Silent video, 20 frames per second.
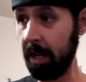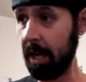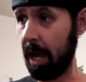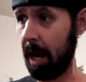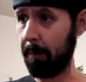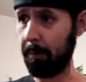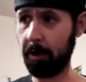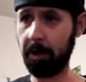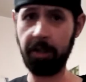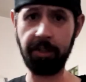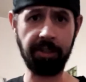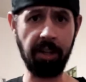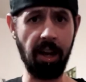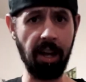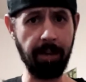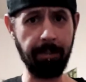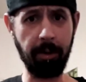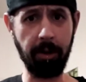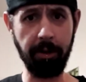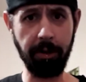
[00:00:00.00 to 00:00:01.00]
and we're going to talk
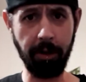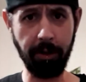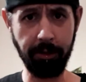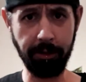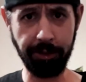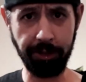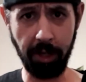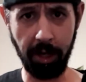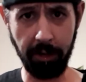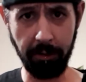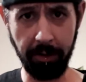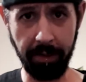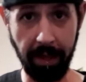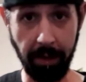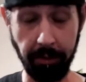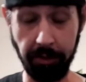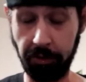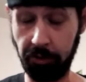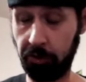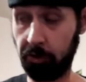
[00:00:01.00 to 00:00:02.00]
about another genre that
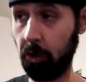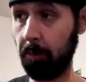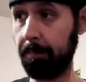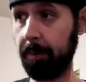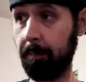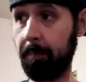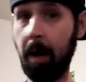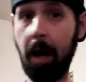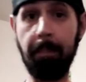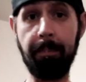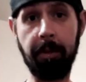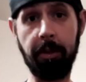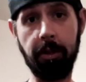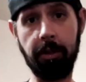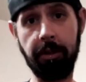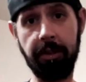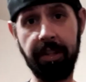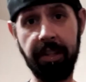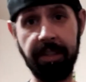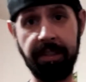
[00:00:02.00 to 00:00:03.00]
was super popular
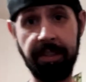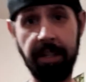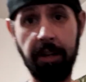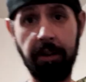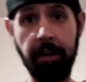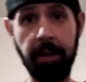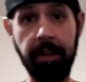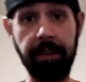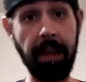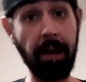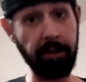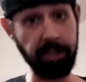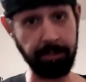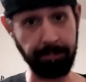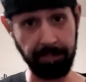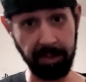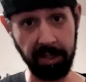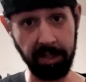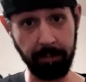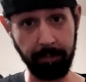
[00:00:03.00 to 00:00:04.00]
in this era, and that was
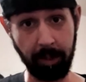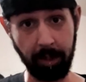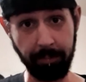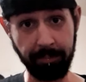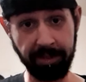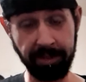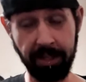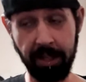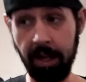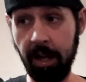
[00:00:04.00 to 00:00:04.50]
beat-em-ups.